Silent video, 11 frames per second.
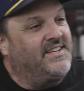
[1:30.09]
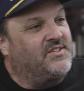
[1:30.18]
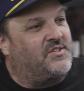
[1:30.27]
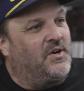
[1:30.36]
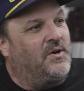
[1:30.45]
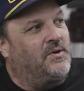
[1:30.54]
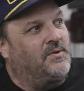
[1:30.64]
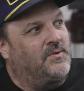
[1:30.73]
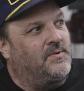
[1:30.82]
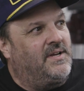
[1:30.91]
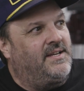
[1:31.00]

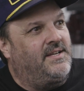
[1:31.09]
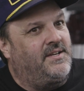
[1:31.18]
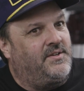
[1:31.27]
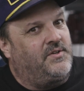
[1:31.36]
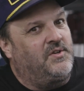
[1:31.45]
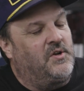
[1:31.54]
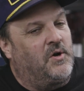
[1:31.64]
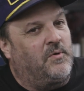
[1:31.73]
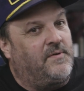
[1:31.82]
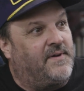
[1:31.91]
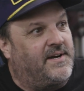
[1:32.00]
So,
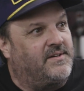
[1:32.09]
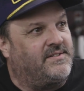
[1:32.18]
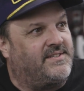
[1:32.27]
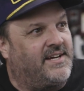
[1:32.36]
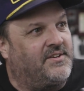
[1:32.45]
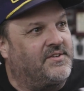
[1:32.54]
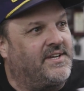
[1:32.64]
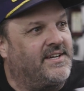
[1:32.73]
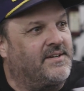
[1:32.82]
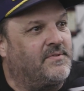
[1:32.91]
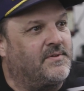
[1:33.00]
we fired the
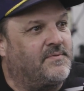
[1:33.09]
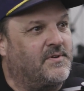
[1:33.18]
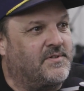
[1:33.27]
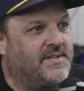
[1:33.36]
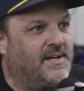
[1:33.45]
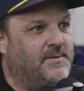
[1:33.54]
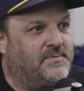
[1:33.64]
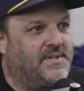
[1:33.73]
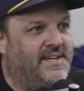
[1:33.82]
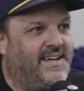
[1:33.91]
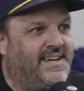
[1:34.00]
Talladega for the first time
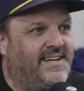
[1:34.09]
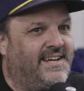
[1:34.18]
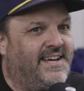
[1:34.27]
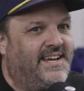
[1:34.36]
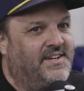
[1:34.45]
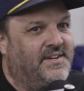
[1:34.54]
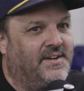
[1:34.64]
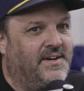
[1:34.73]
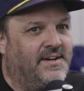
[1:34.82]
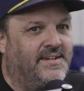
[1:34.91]
today, and